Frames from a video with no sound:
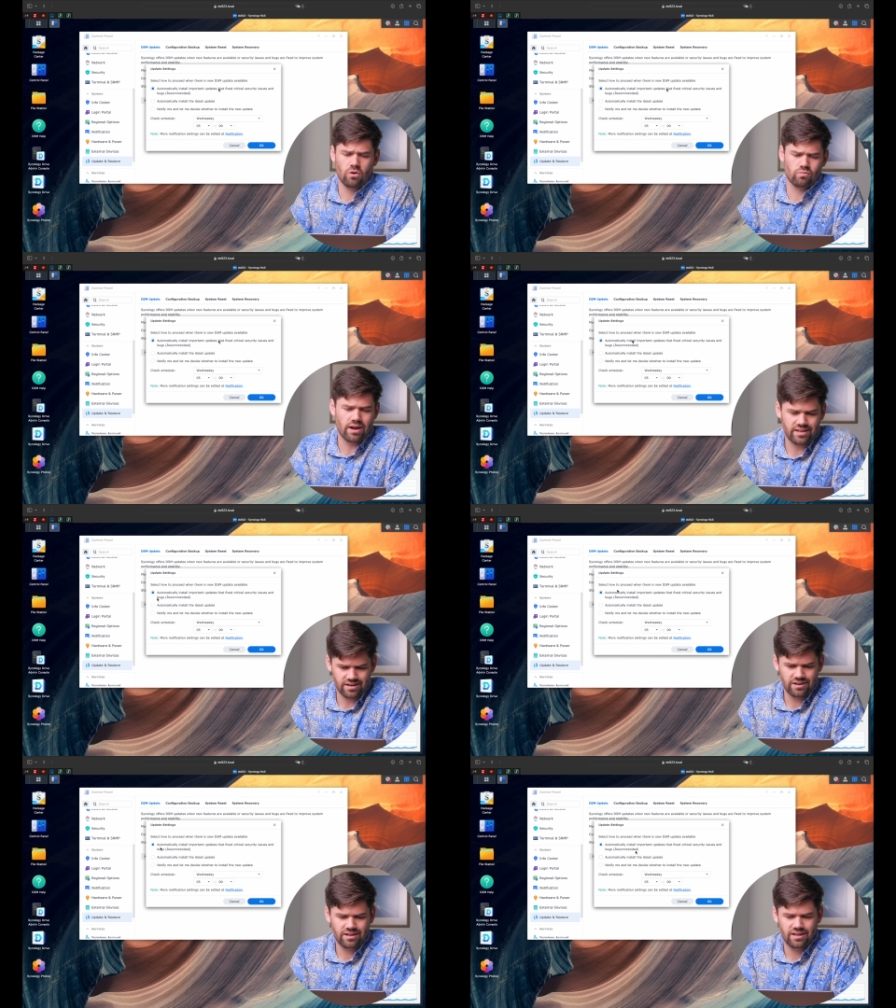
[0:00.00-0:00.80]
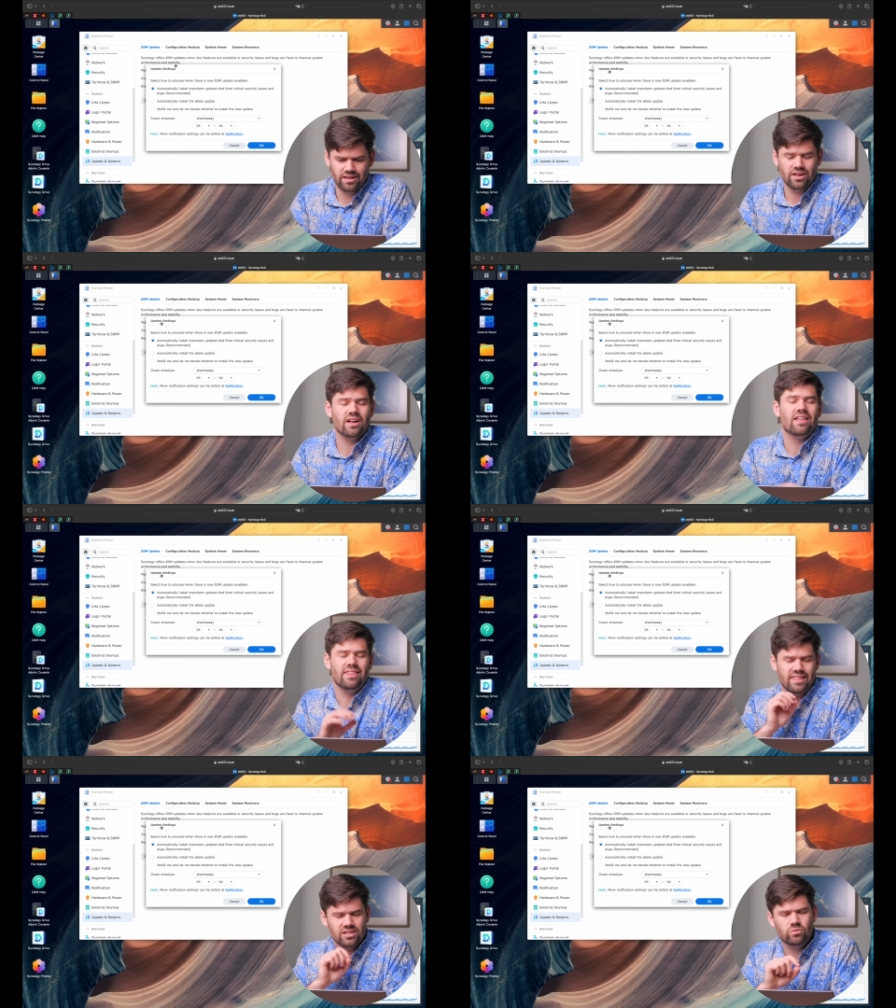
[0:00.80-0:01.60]
Right here,
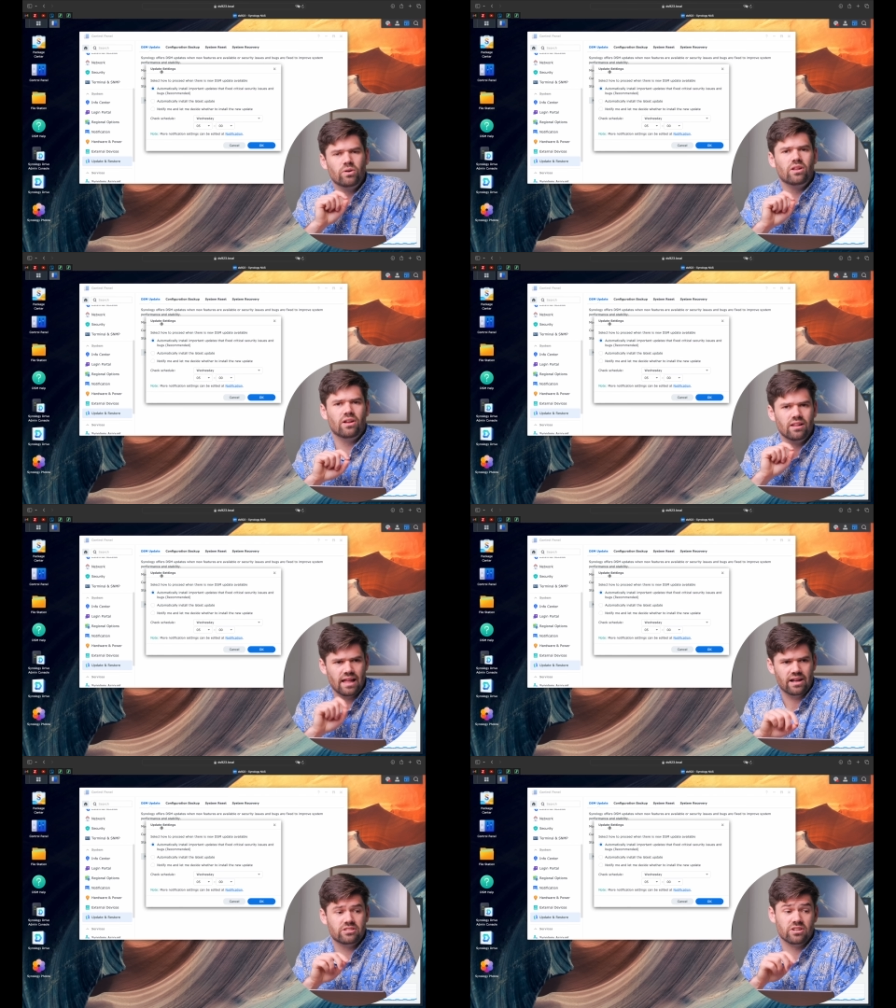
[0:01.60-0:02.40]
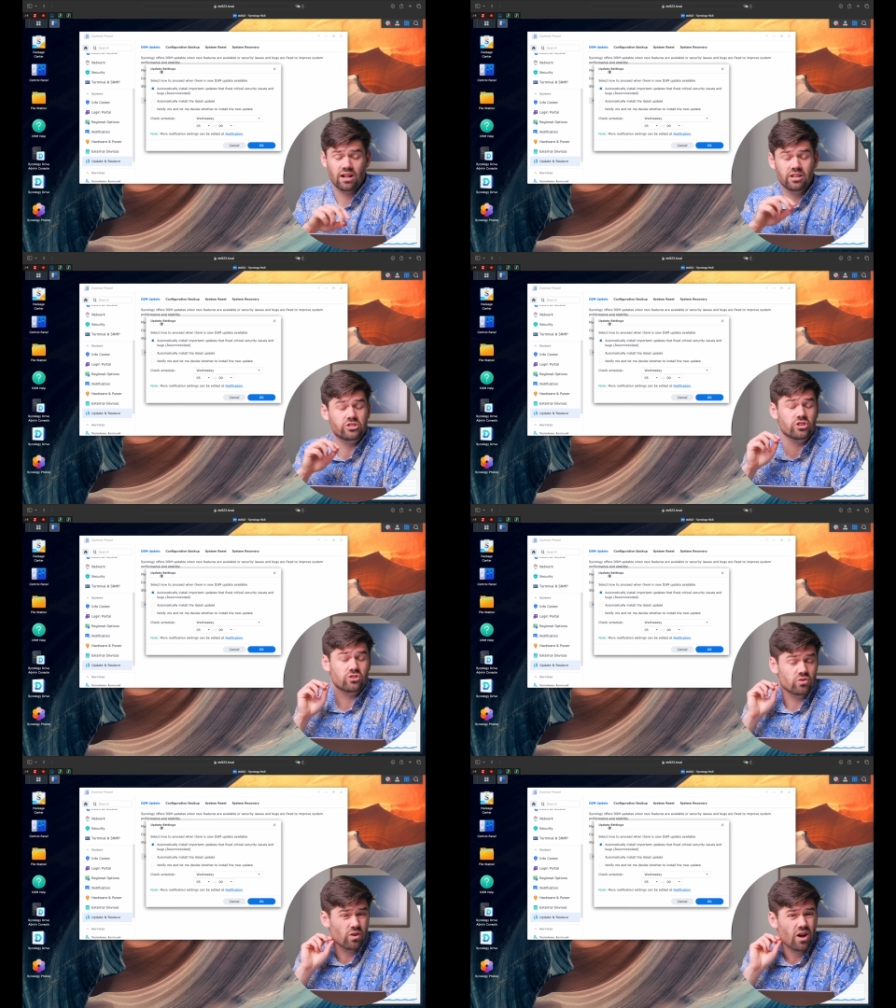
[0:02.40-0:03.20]
this will allow Synology
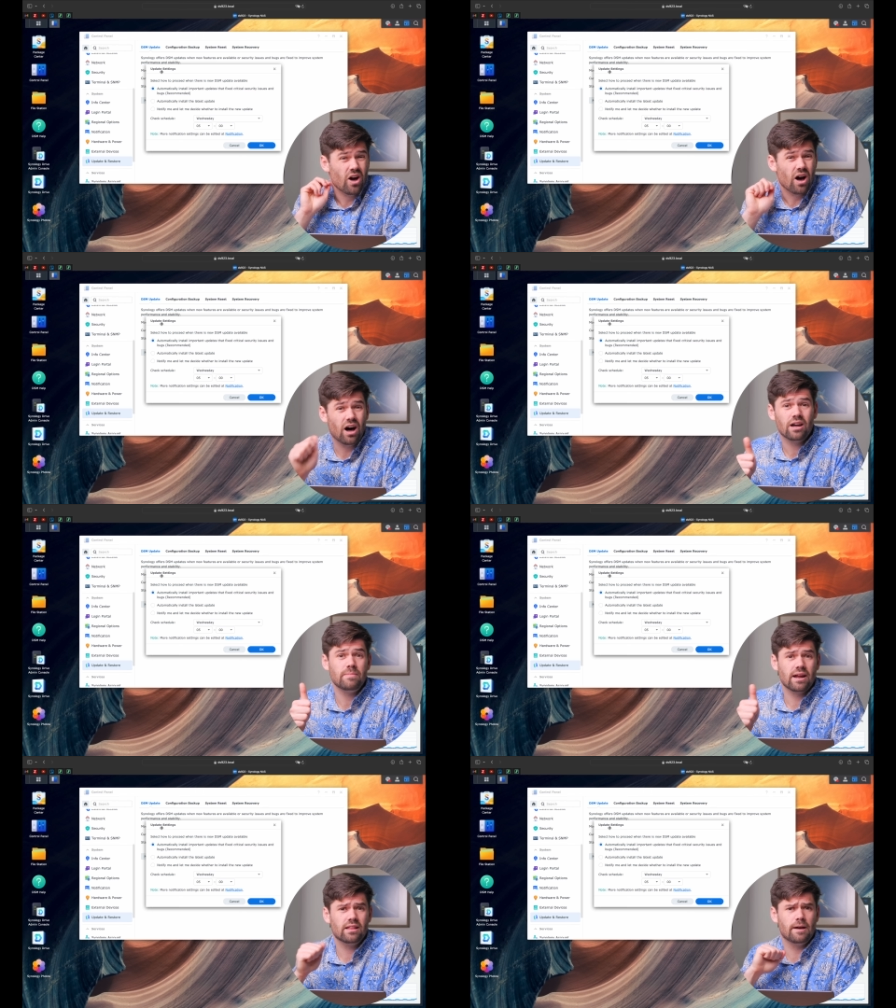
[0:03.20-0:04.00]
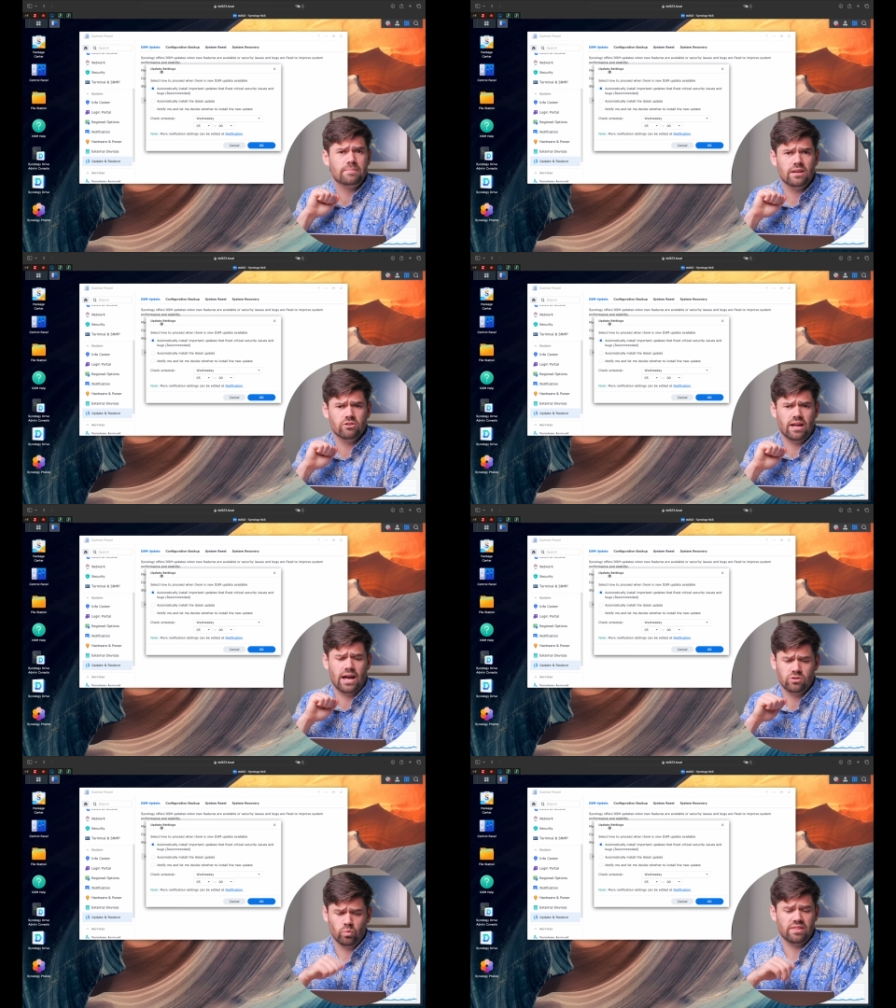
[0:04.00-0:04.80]
to automatically update your
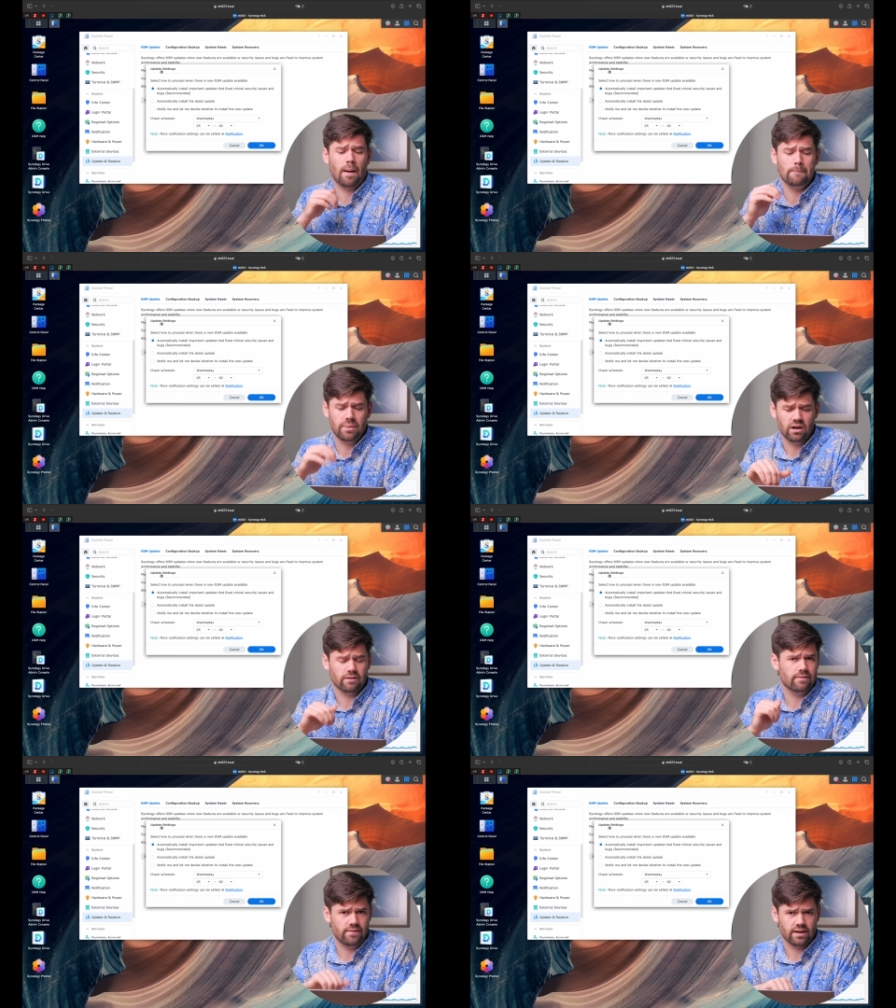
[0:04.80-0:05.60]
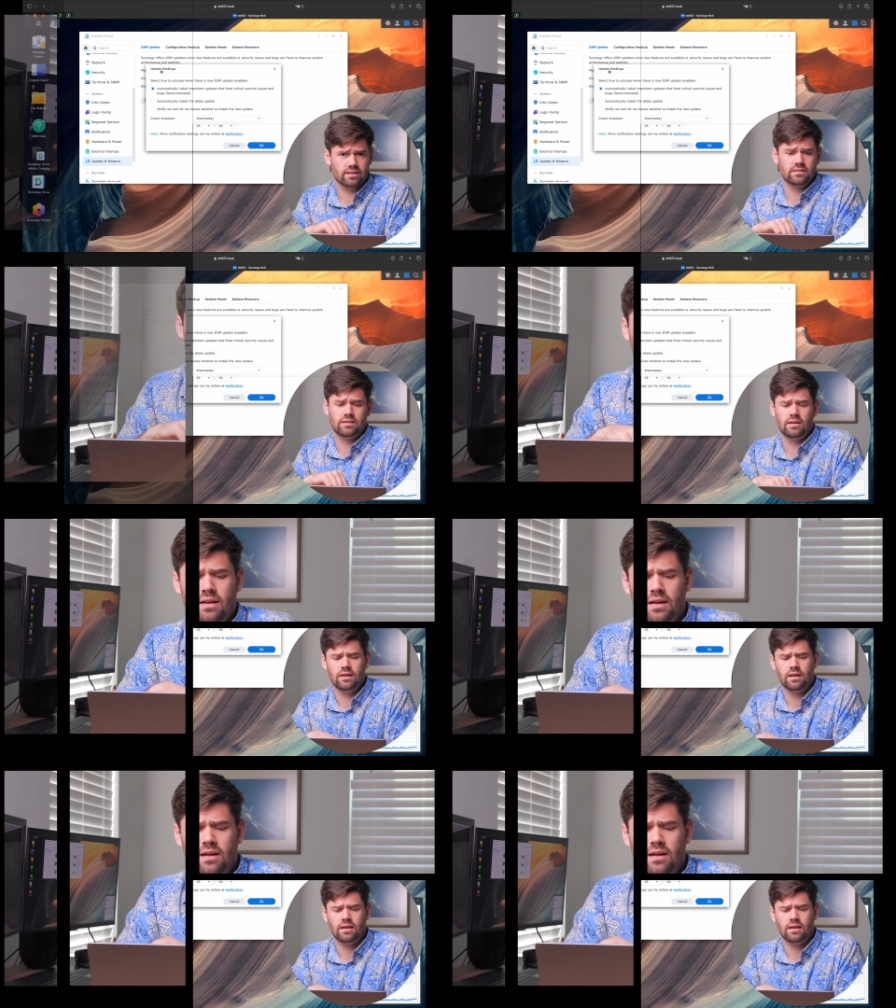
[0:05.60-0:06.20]
NAS with that bug fix.